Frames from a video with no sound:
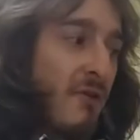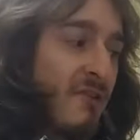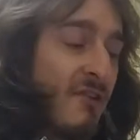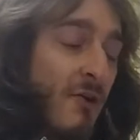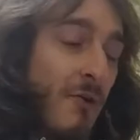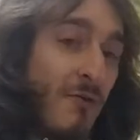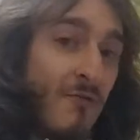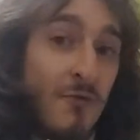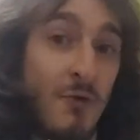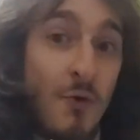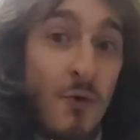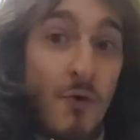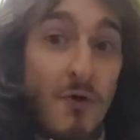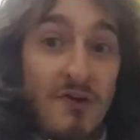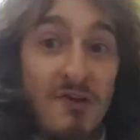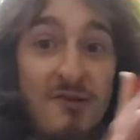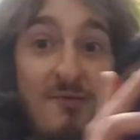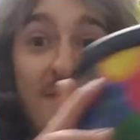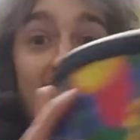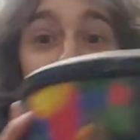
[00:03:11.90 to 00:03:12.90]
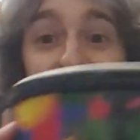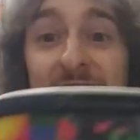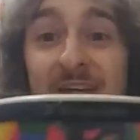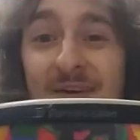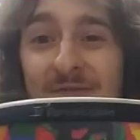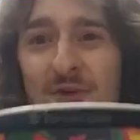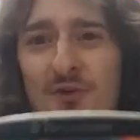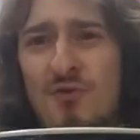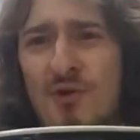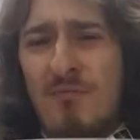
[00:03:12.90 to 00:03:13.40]
So, of course, we have to
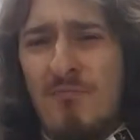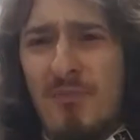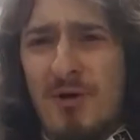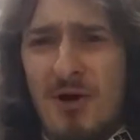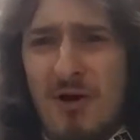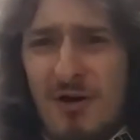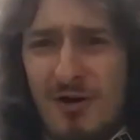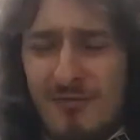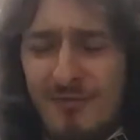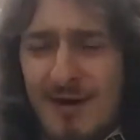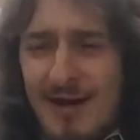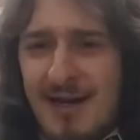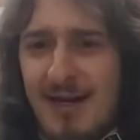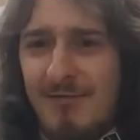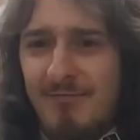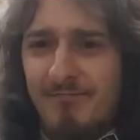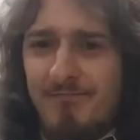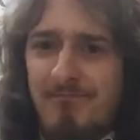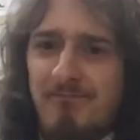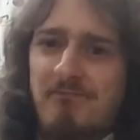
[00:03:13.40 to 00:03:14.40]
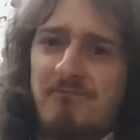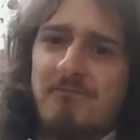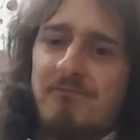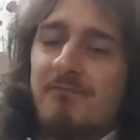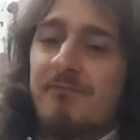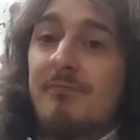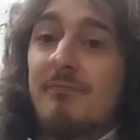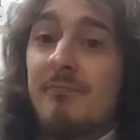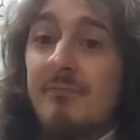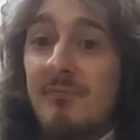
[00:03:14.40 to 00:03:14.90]
have a drum part, right?
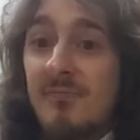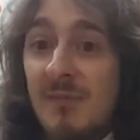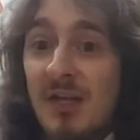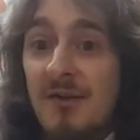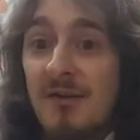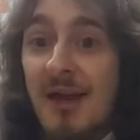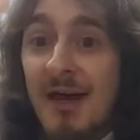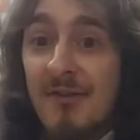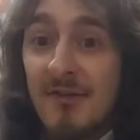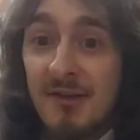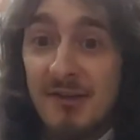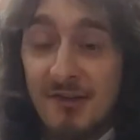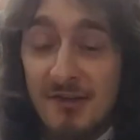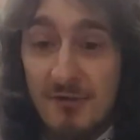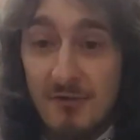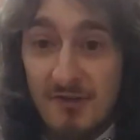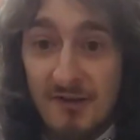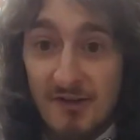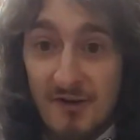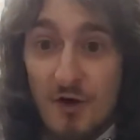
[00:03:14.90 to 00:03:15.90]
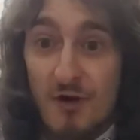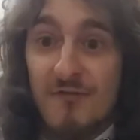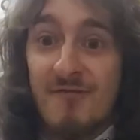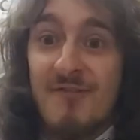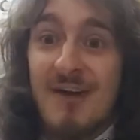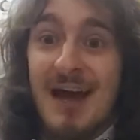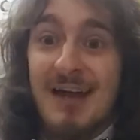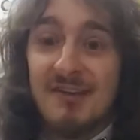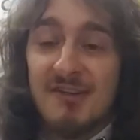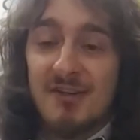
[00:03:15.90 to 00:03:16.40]
Now, this uses our
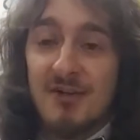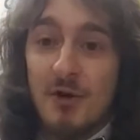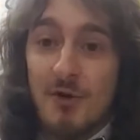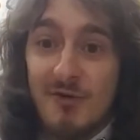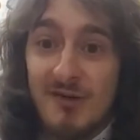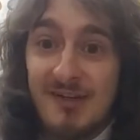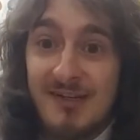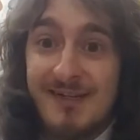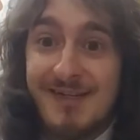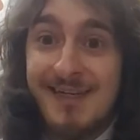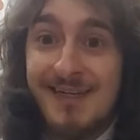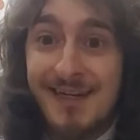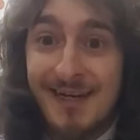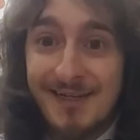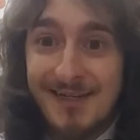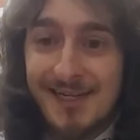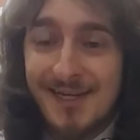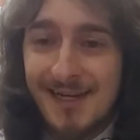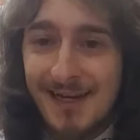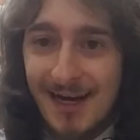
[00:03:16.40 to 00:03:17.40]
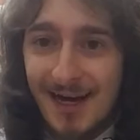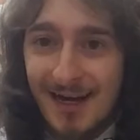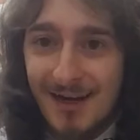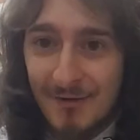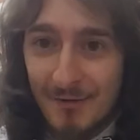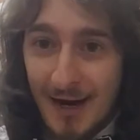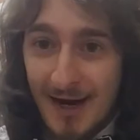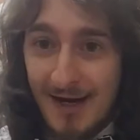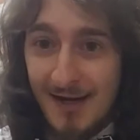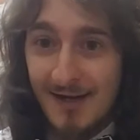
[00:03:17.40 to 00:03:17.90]
fast notes. Tika tika,
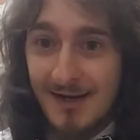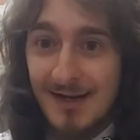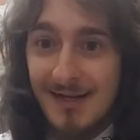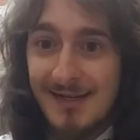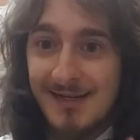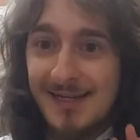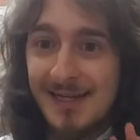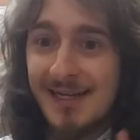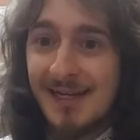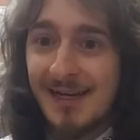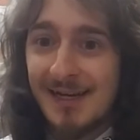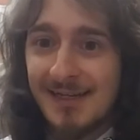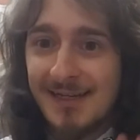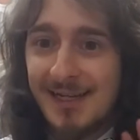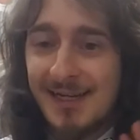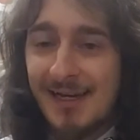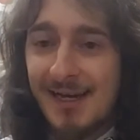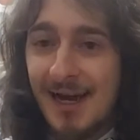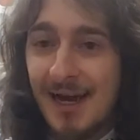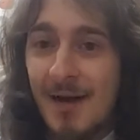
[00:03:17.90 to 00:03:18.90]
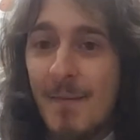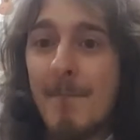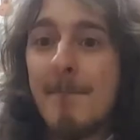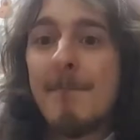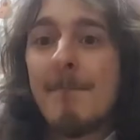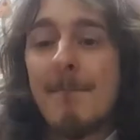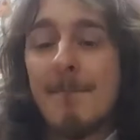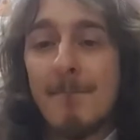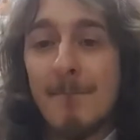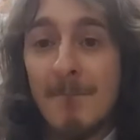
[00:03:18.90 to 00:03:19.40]
right? Tika tika.
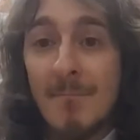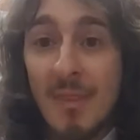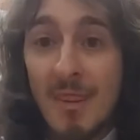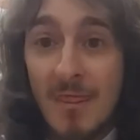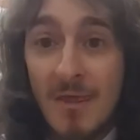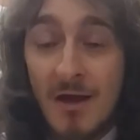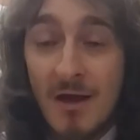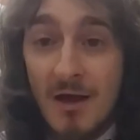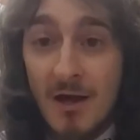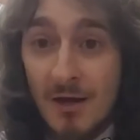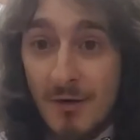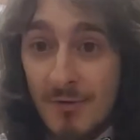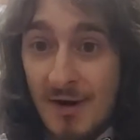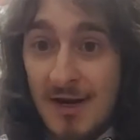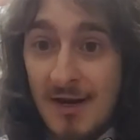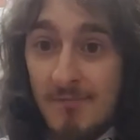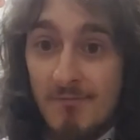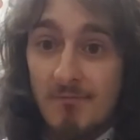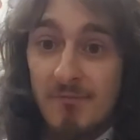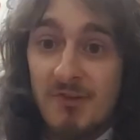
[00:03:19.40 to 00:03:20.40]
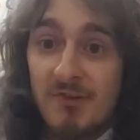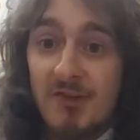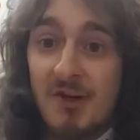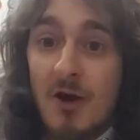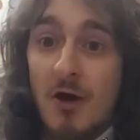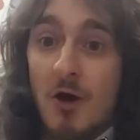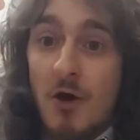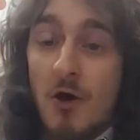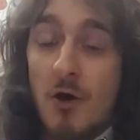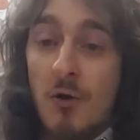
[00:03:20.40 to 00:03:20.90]
Right?
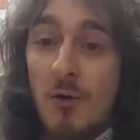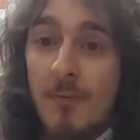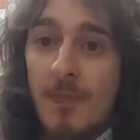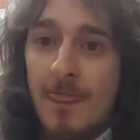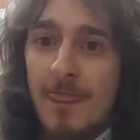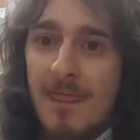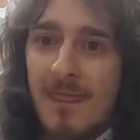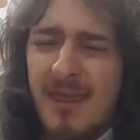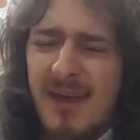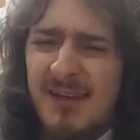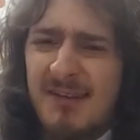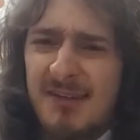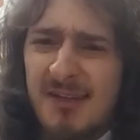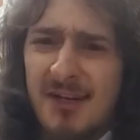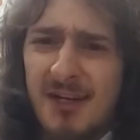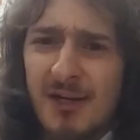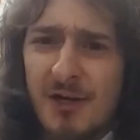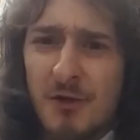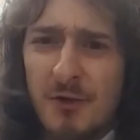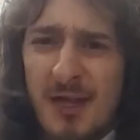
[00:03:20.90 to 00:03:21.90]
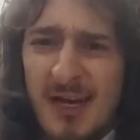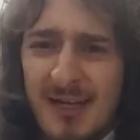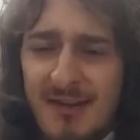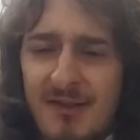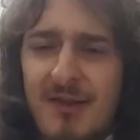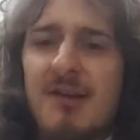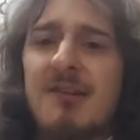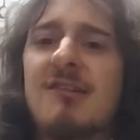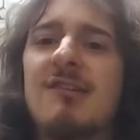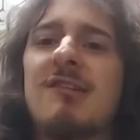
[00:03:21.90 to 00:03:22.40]
So it's gonna go like
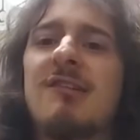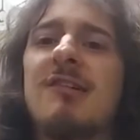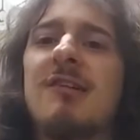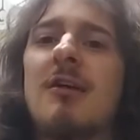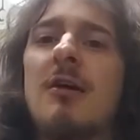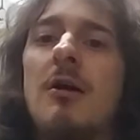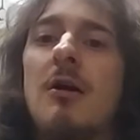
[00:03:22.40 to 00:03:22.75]
this.